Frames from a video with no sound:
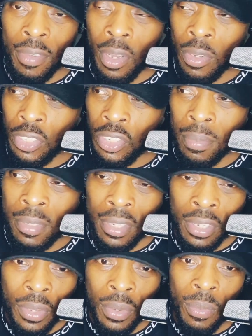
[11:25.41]
We've got jobs to
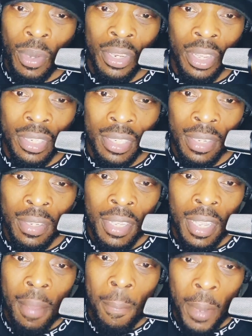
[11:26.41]
do and whatnot. So,
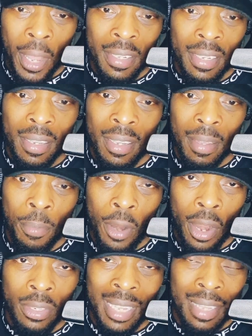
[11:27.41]
but
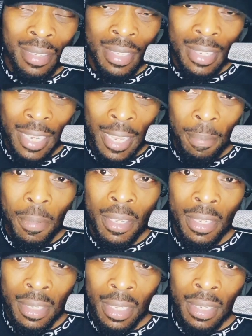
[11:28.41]
prioritizing sleep
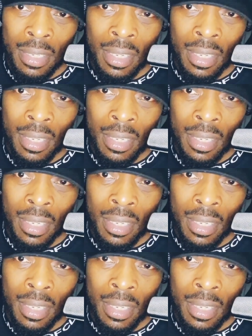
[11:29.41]
is